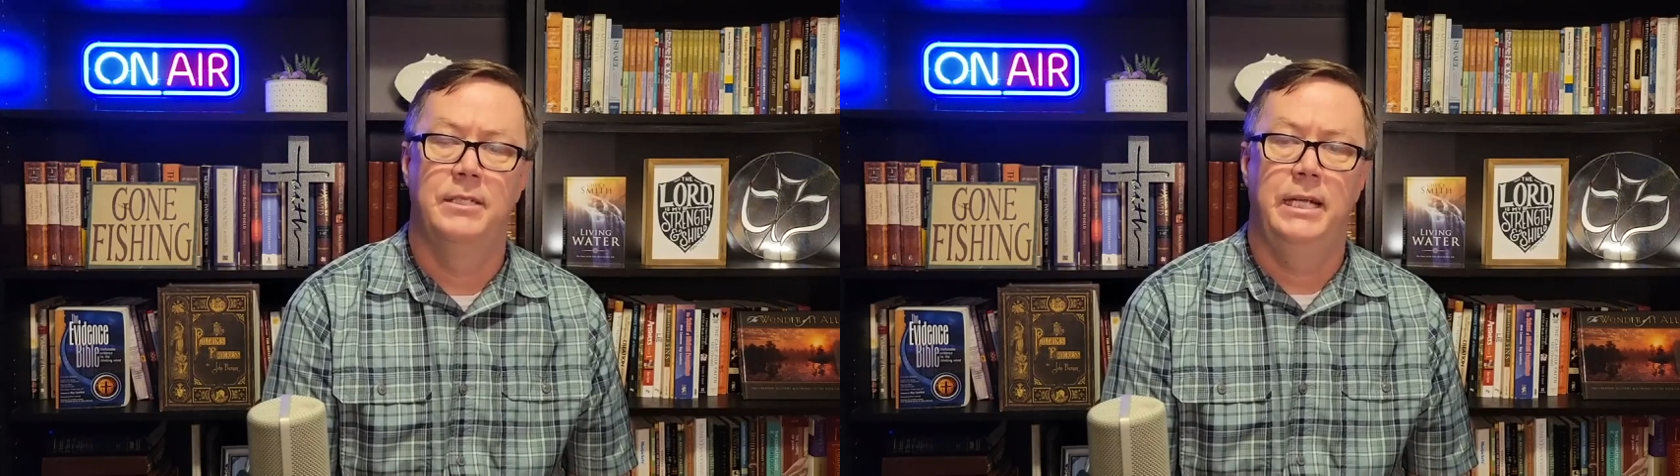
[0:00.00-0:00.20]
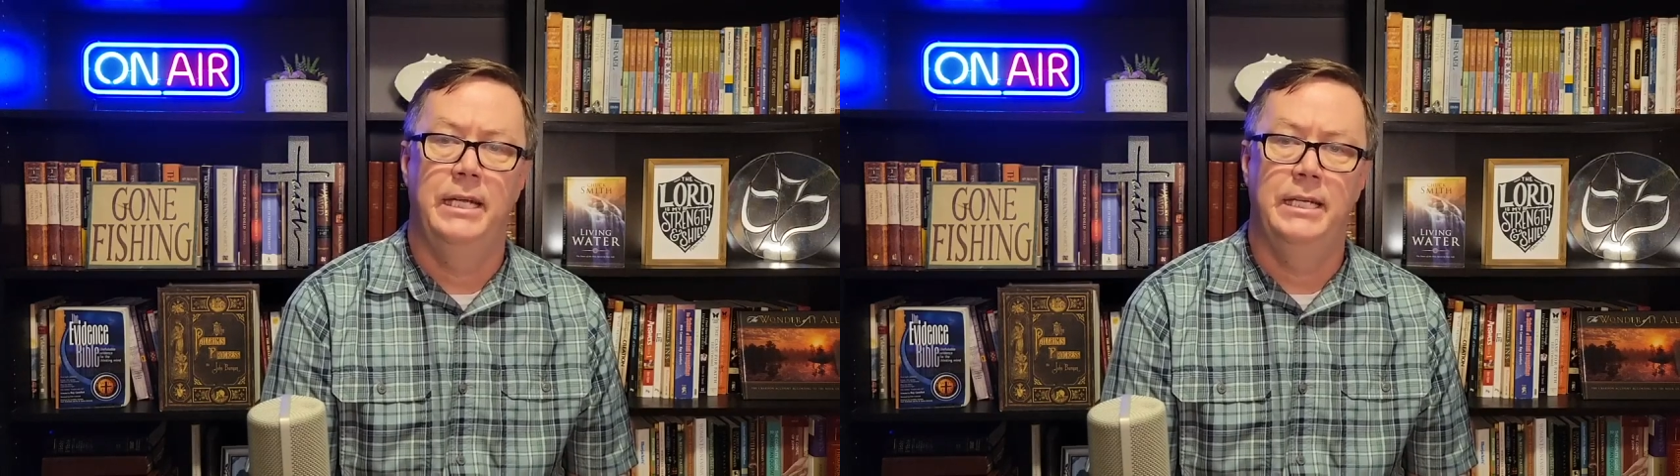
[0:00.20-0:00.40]

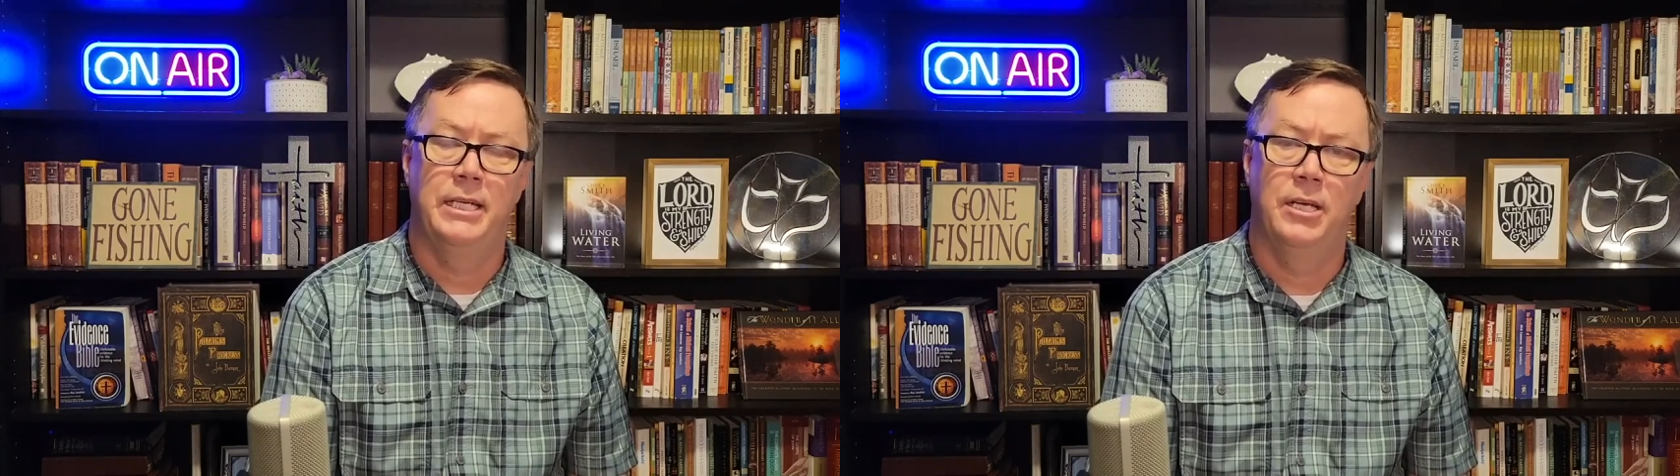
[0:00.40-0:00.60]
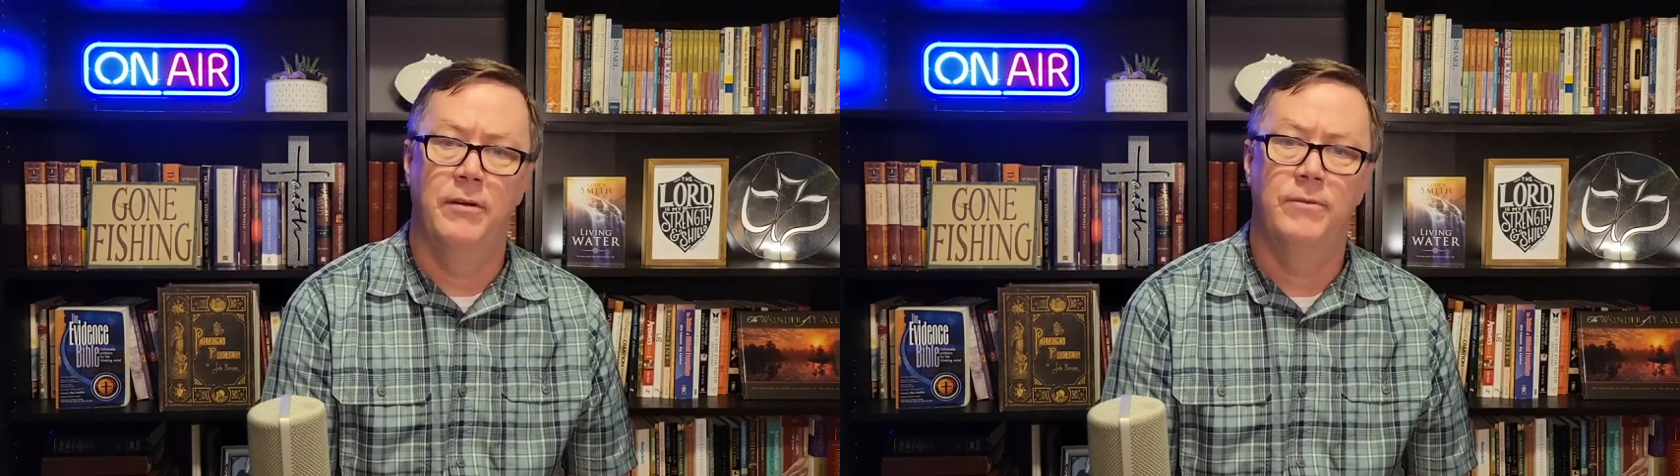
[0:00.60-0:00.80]
And He
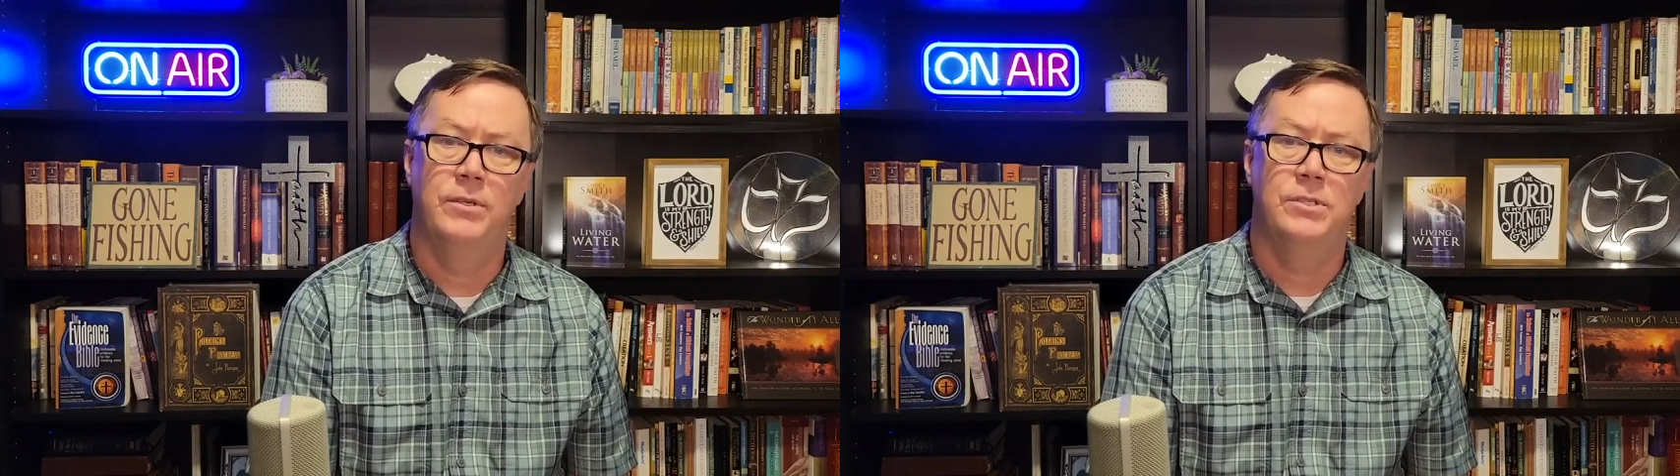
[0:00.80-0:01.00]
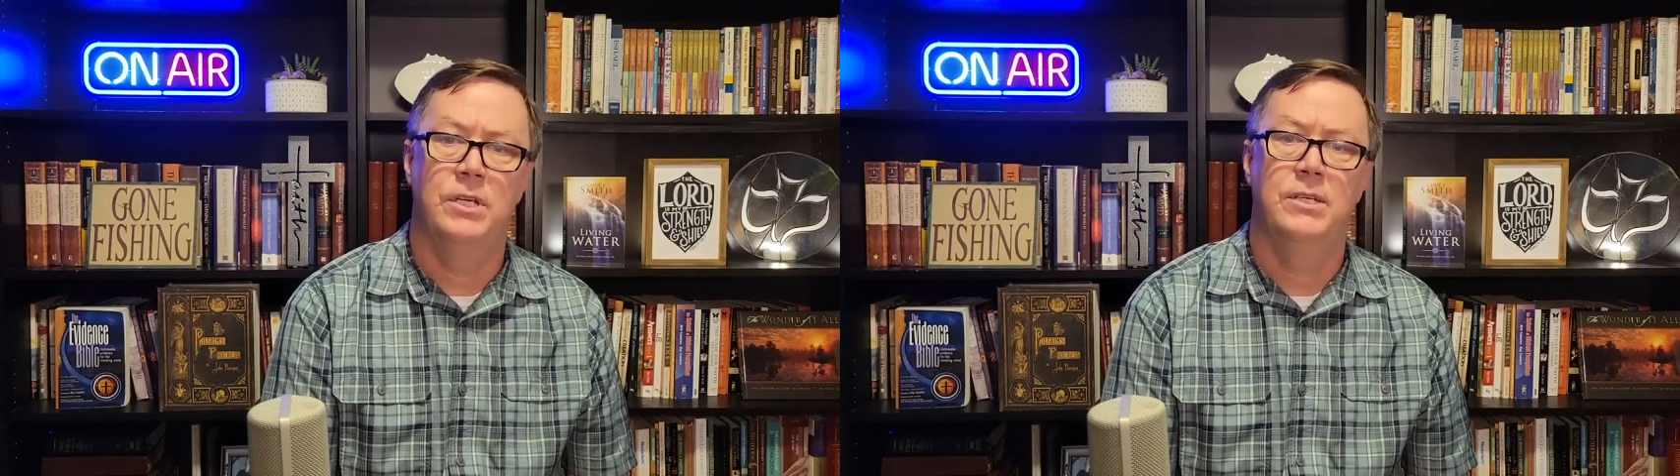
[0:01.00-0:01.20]

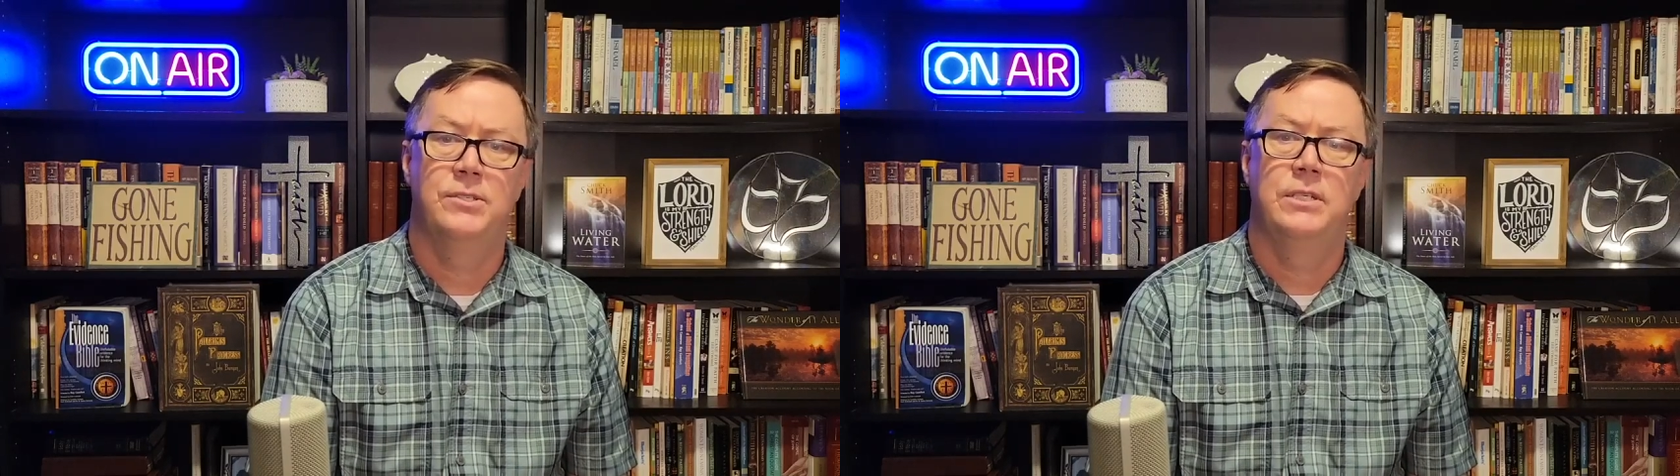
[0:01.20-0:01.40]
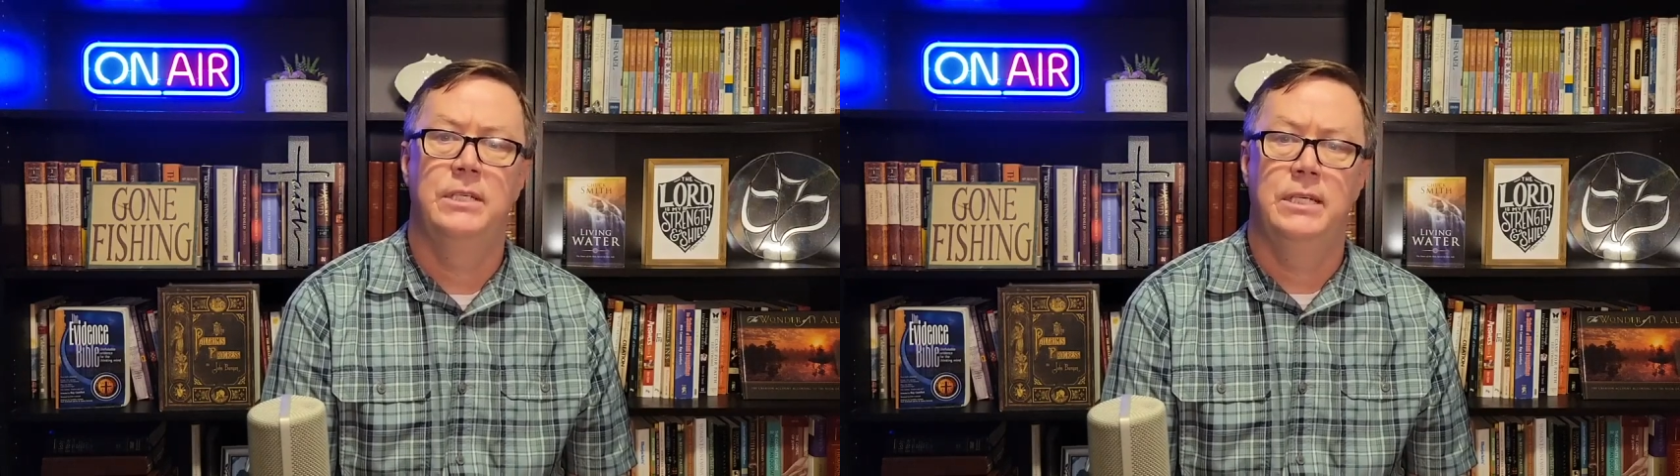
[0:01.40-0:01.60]
comforts us